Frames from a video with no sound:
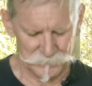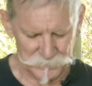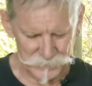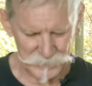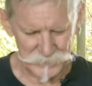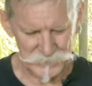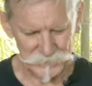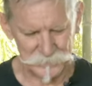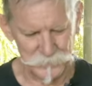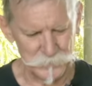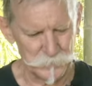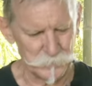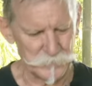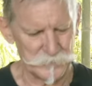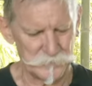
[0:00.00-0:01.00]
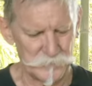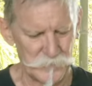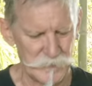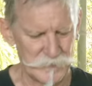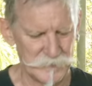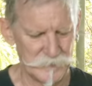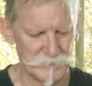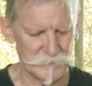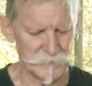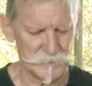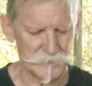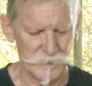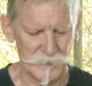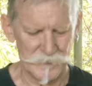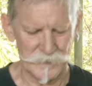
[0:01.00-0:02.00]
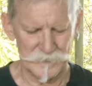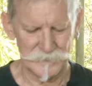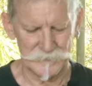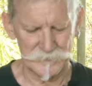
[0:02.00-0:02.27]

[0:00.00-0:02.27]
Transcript: Very difficult to find here in Thailand,